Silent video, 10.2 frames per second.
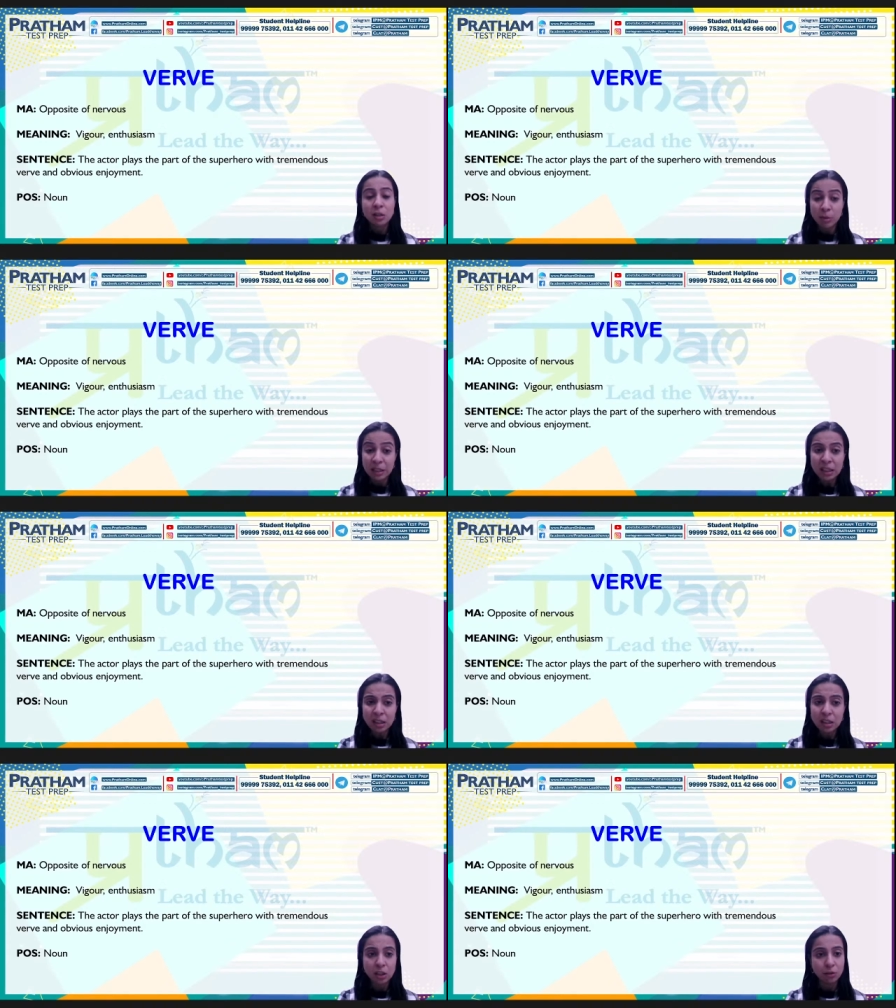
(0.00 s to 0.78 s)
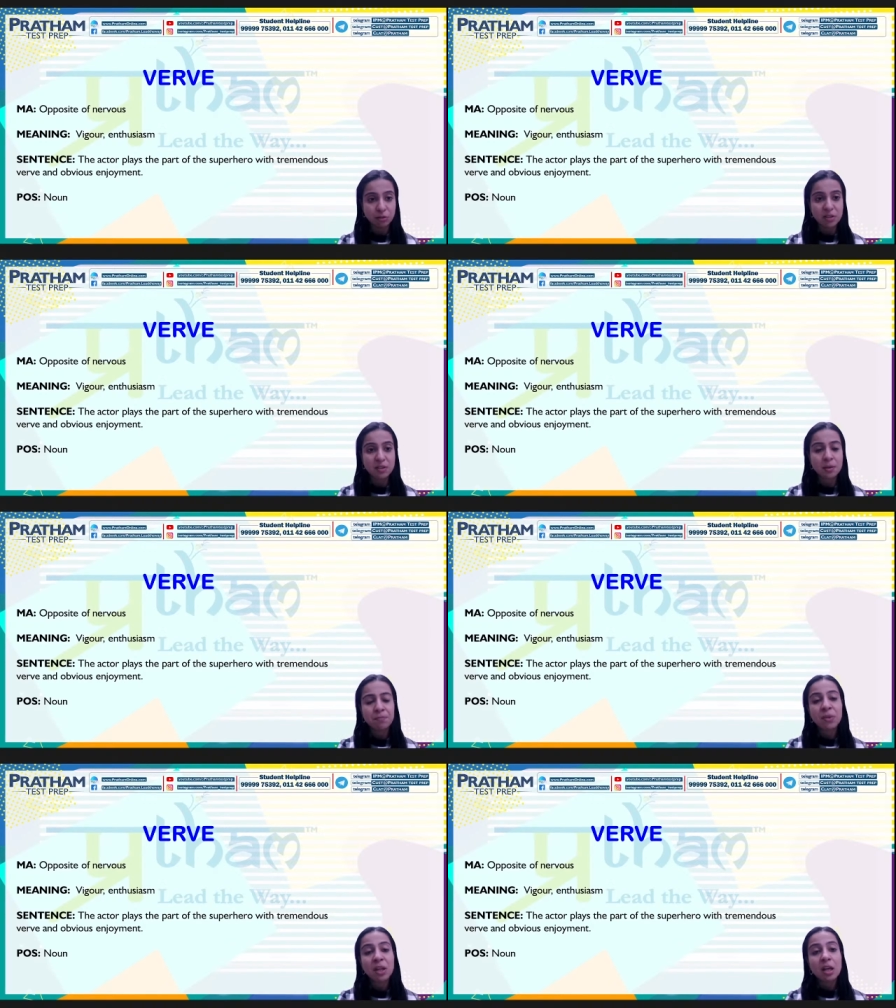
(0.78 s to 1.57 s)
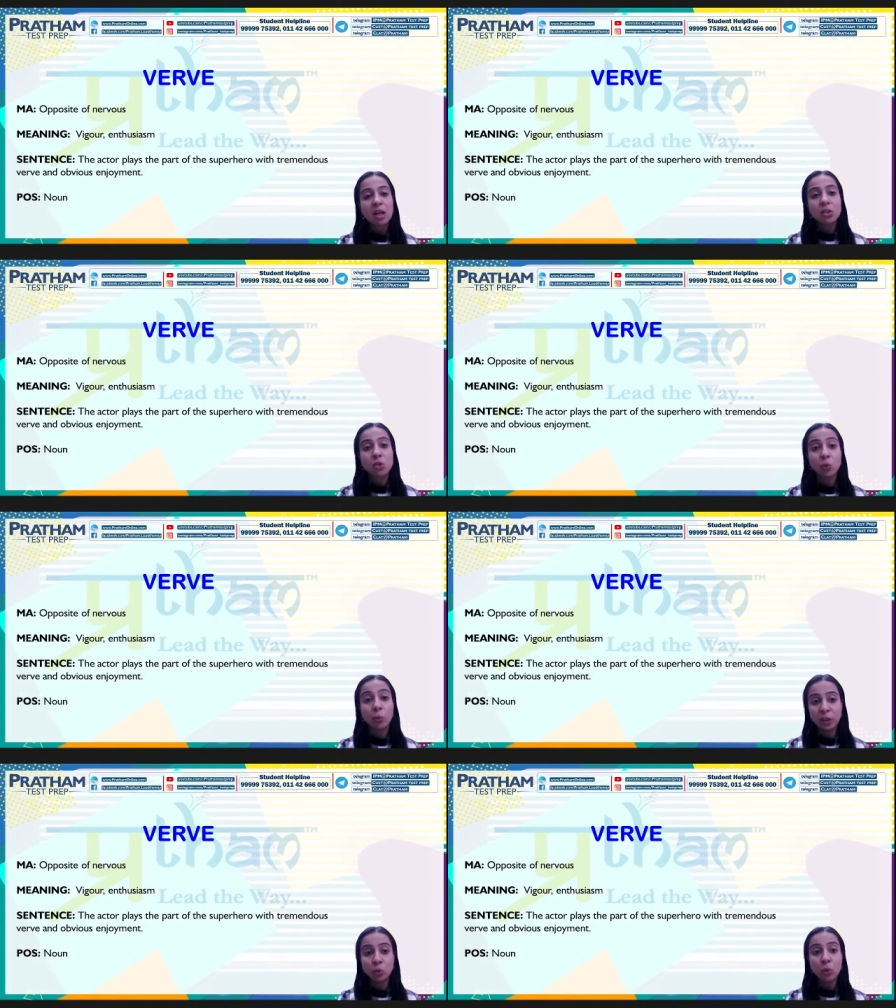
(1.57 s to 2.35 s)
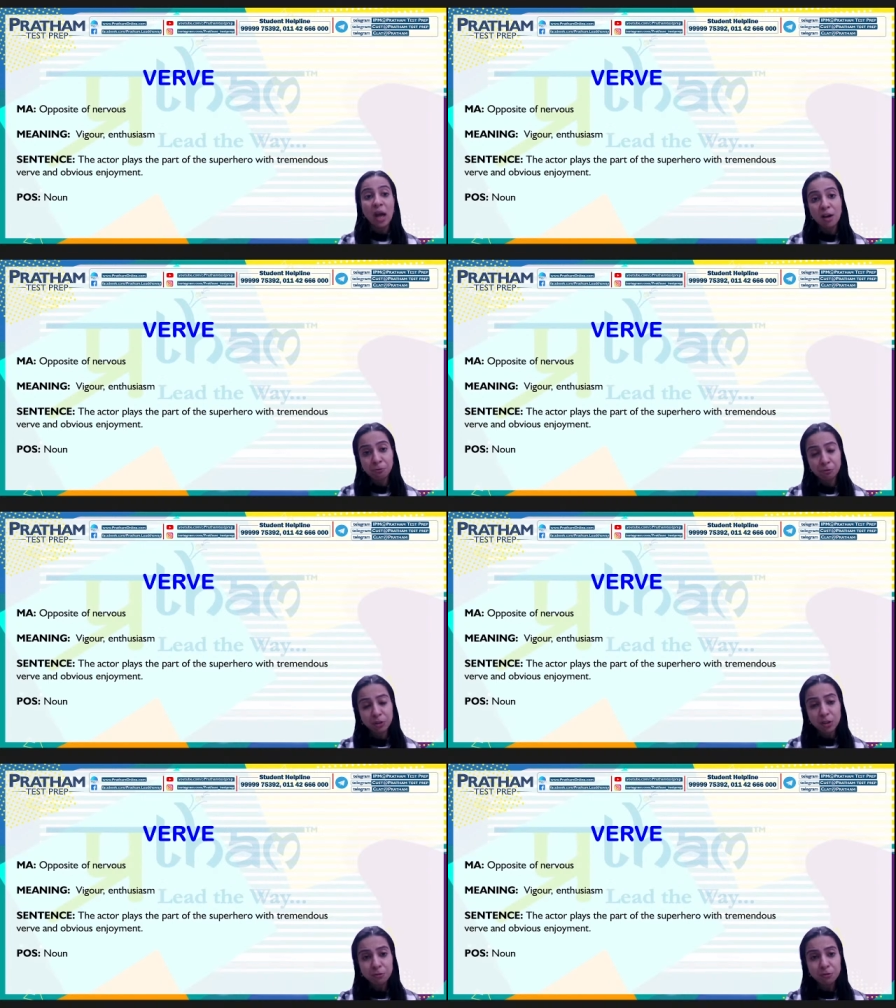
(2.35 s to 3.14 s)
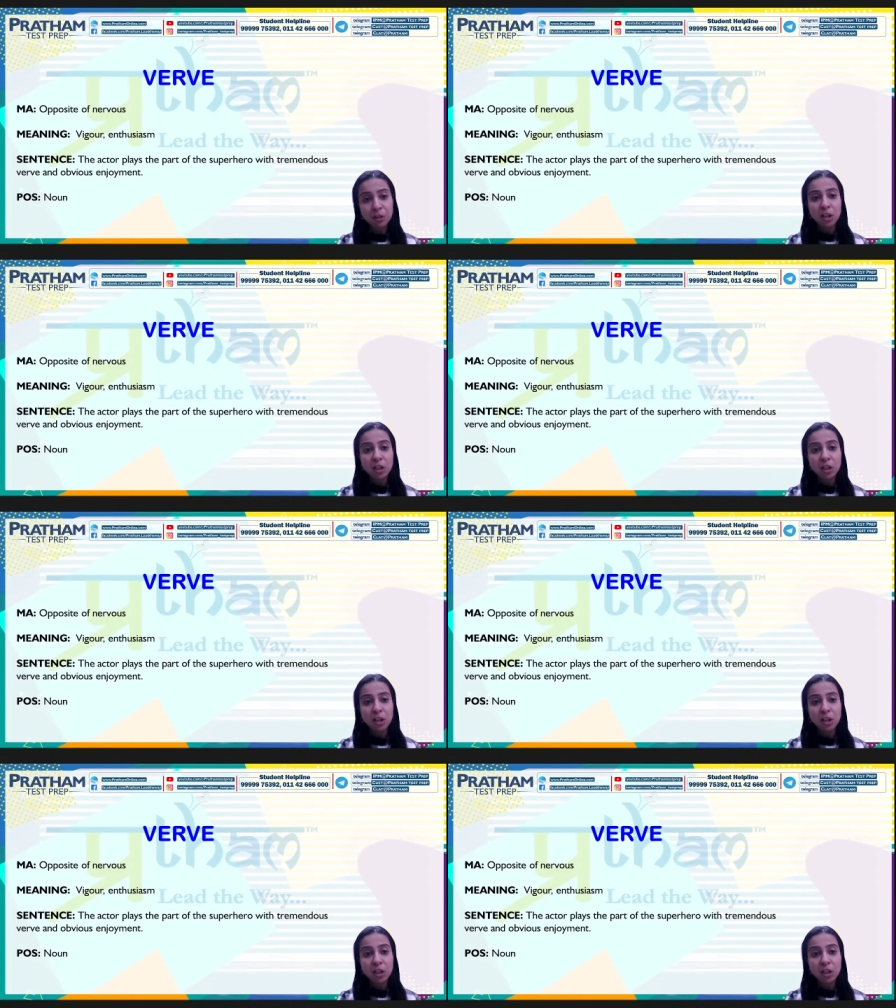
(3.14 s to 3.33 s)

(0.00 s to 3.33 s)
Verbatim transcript: being nervous. So when you have verve,